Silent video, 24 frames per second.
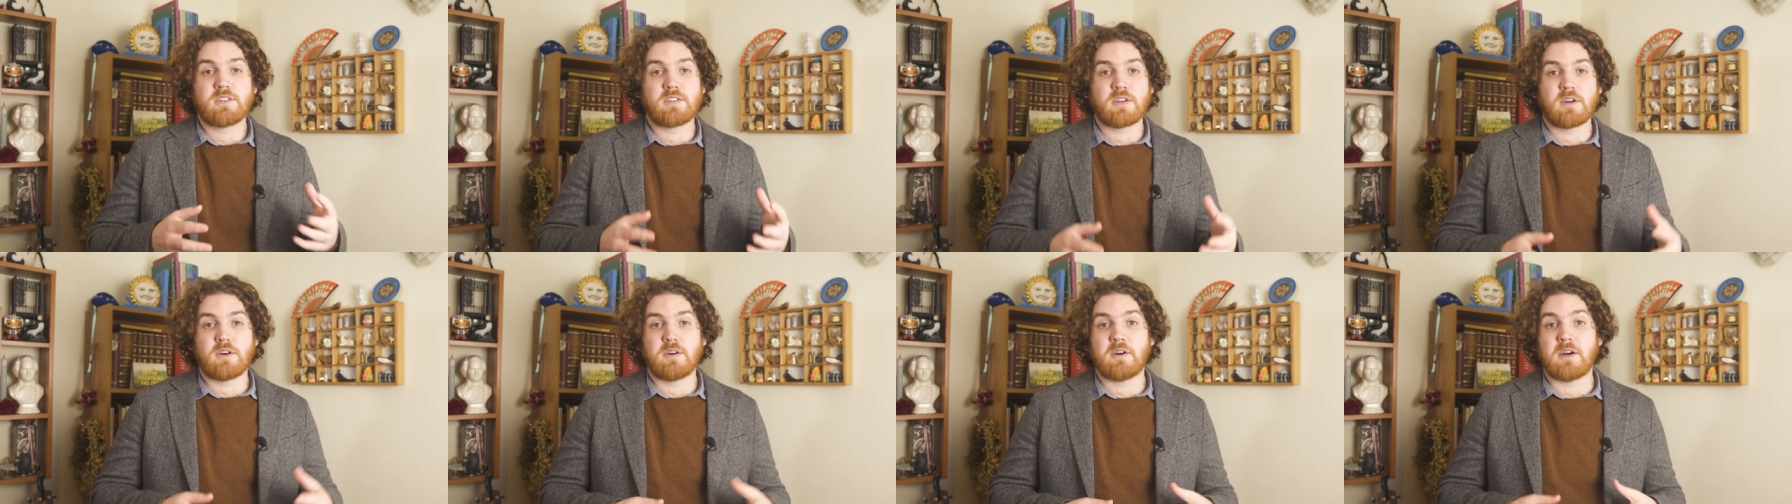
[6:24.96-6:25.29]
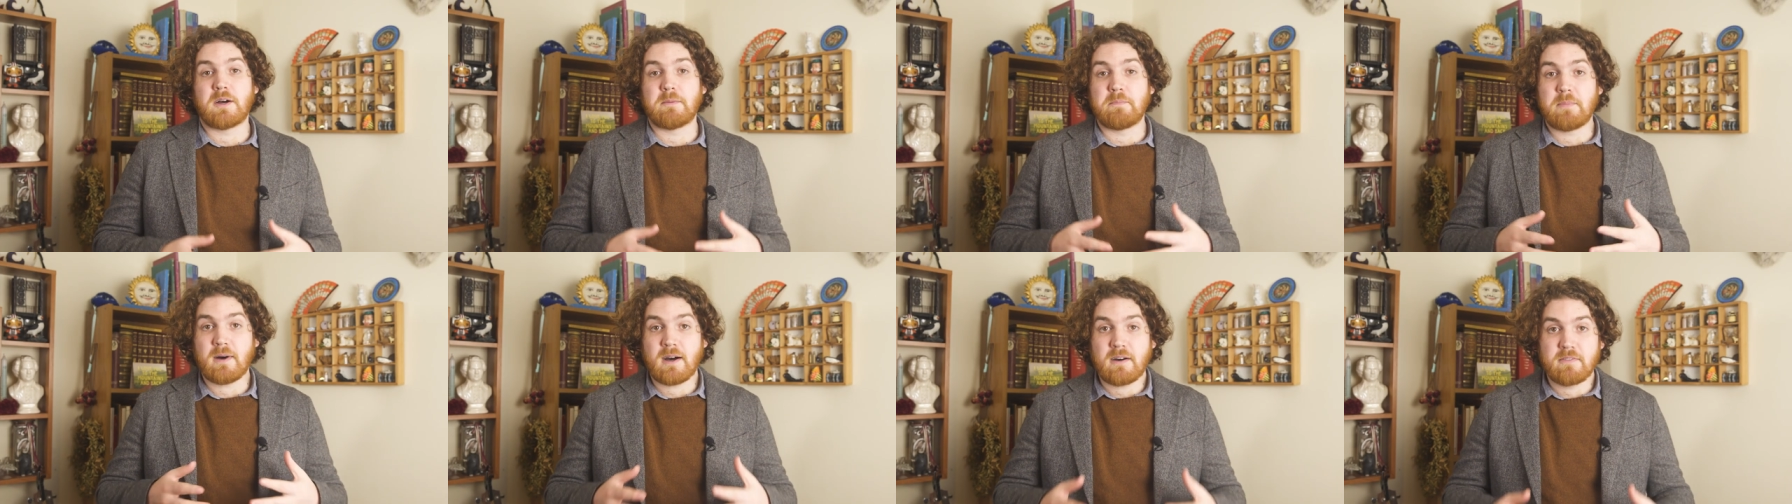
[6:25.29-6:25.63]
So
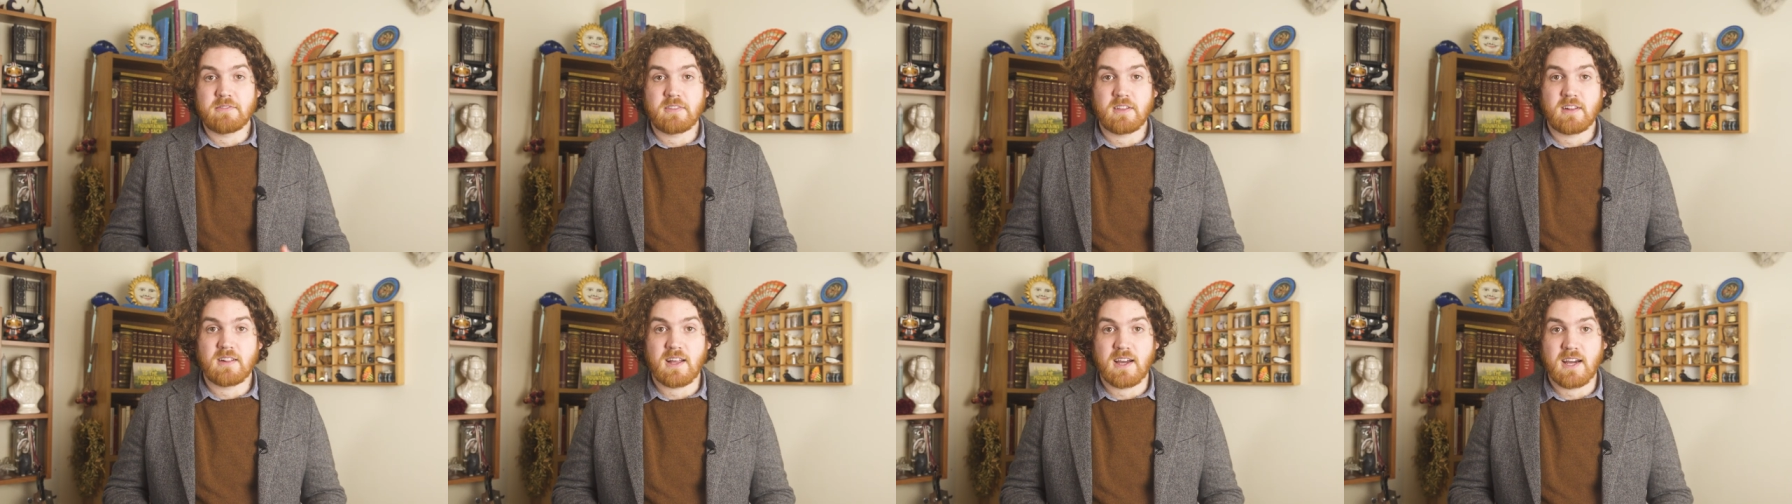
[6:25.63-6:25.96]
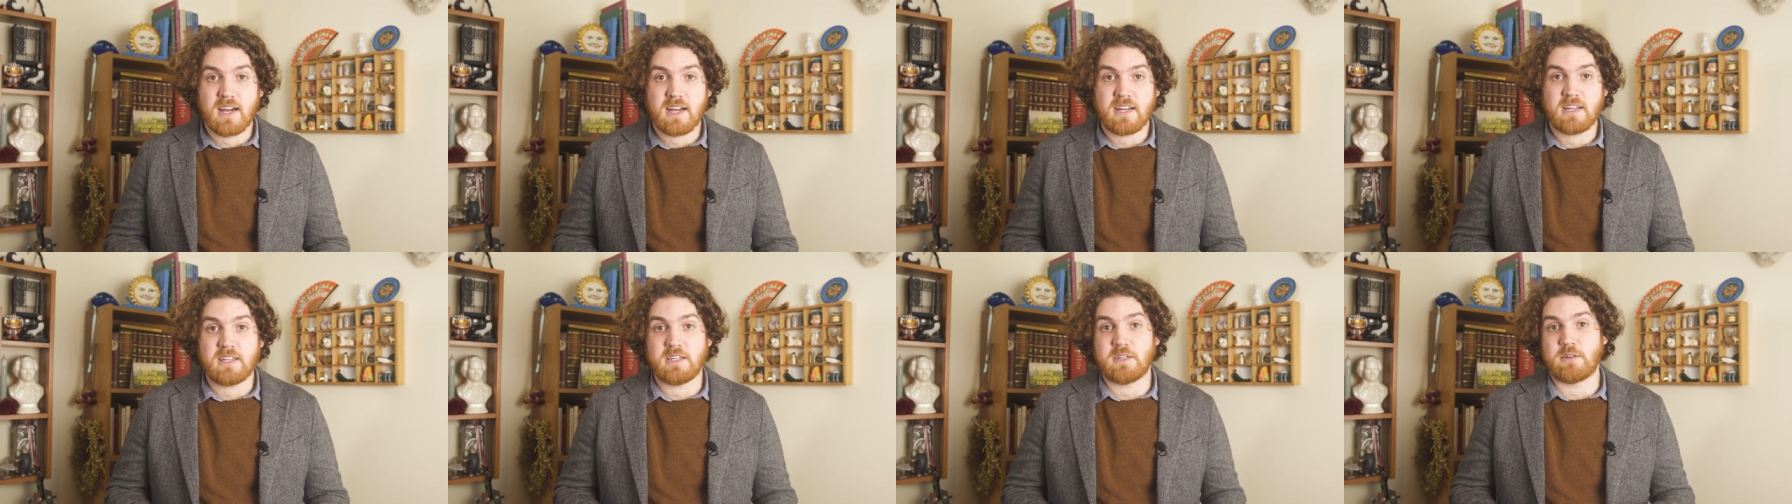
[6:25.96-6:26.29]
above the
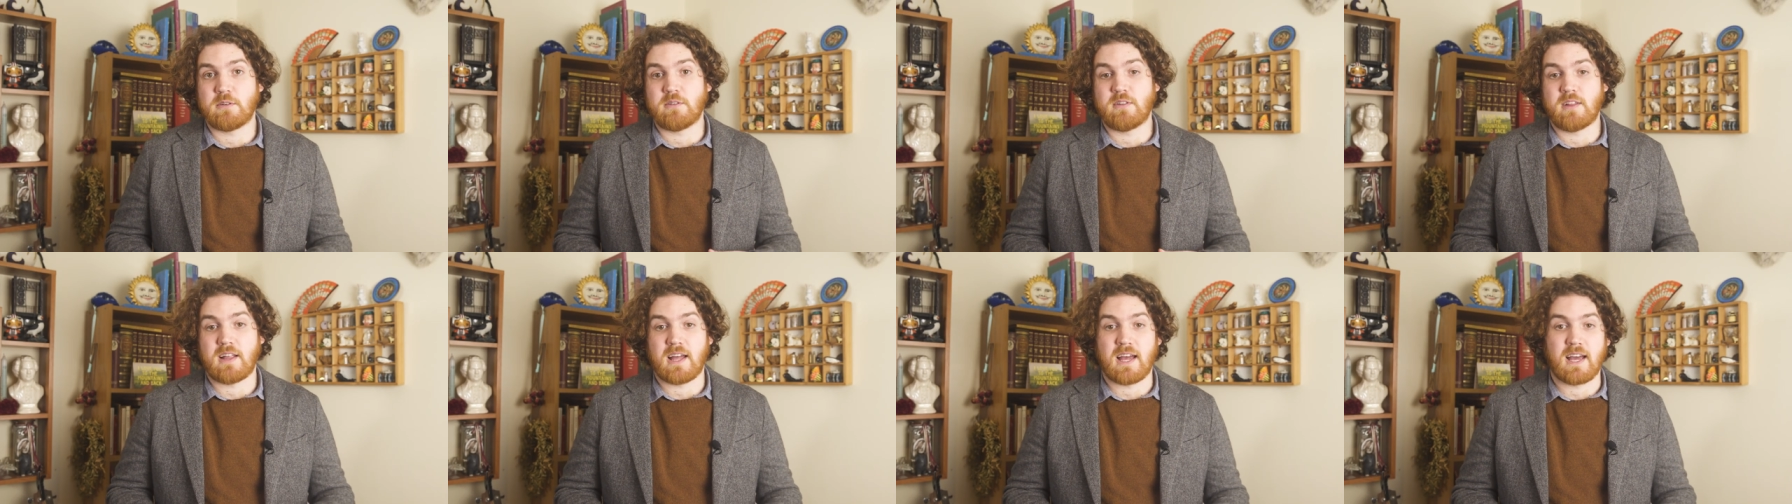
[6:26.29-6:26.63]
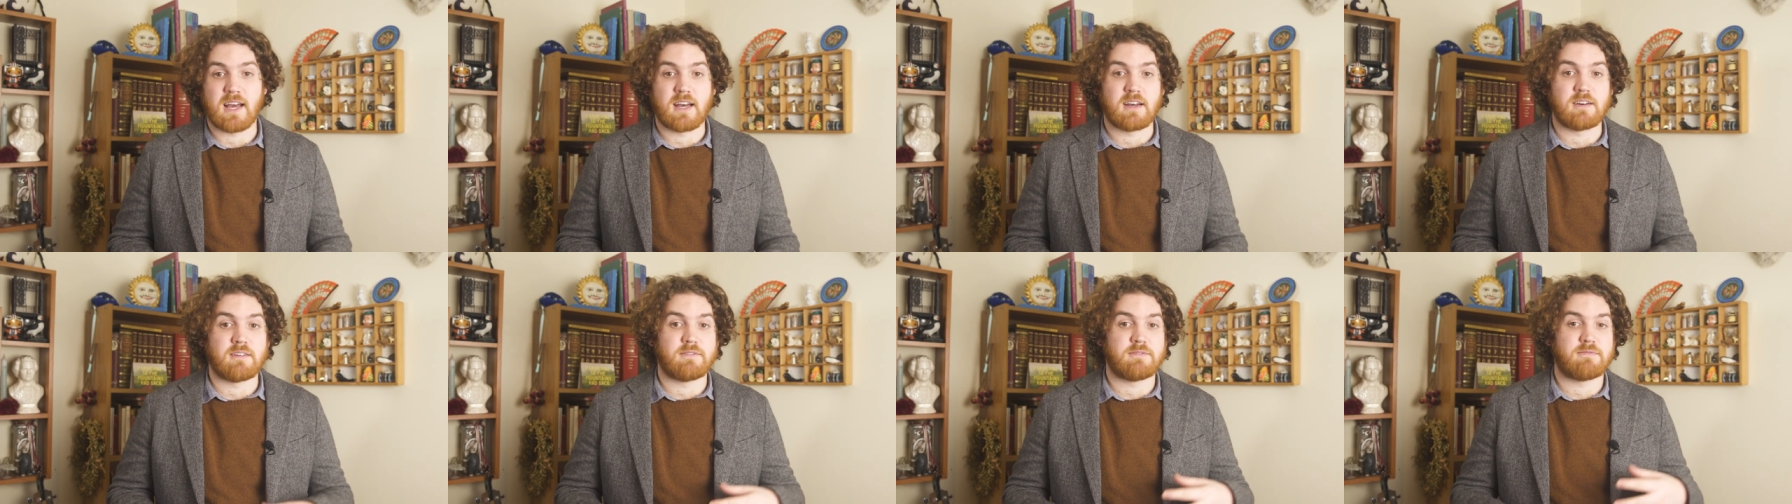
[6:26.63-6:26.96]
line, you'll
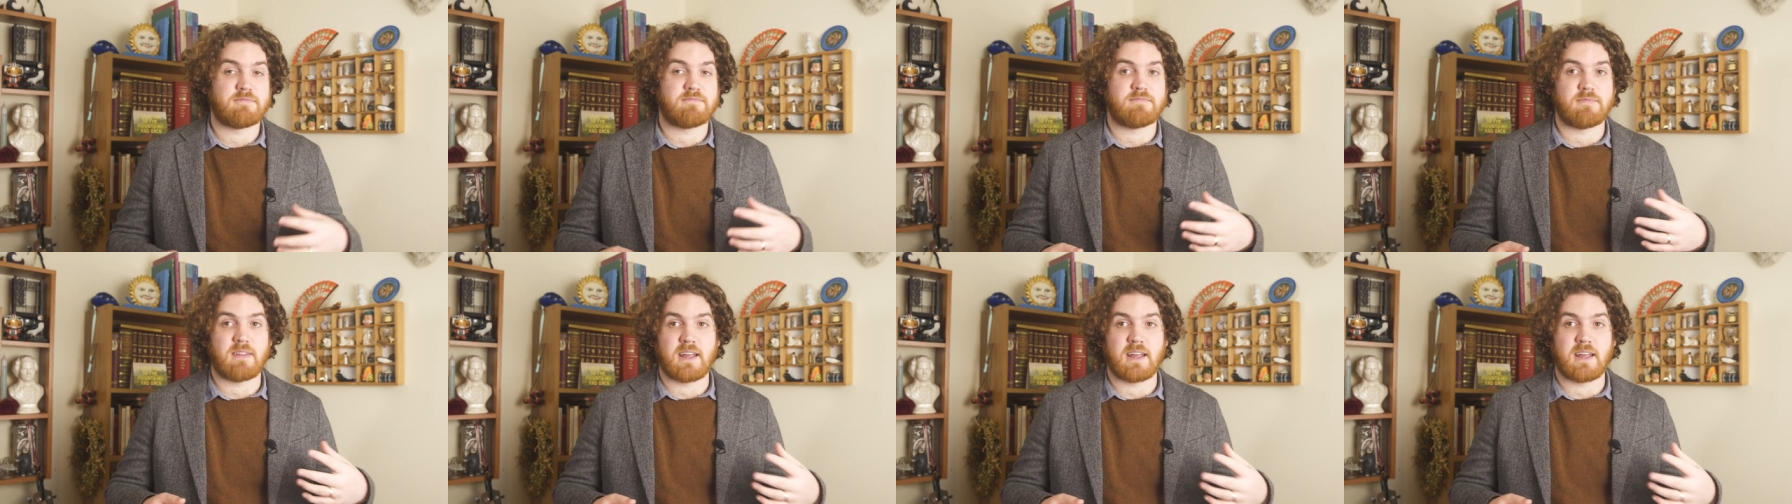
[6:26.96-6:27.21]
have